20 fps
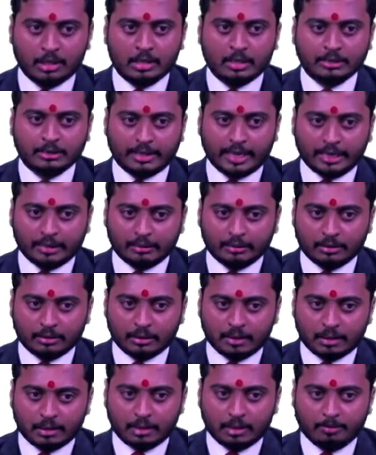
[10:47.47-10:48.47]
Then
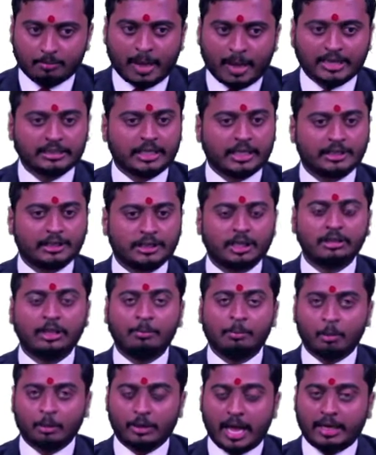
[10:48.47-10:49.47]
by changing the
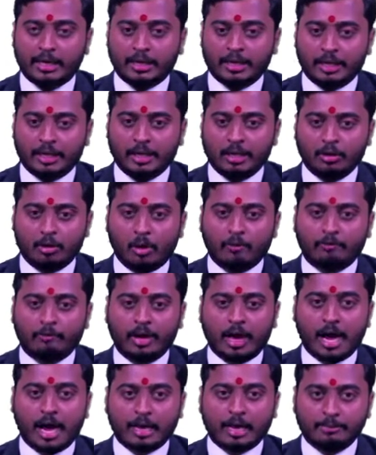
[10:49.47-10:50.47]
polarity of a
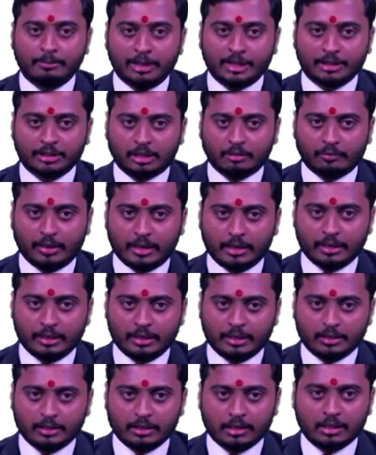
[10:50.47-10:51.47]
armature winding.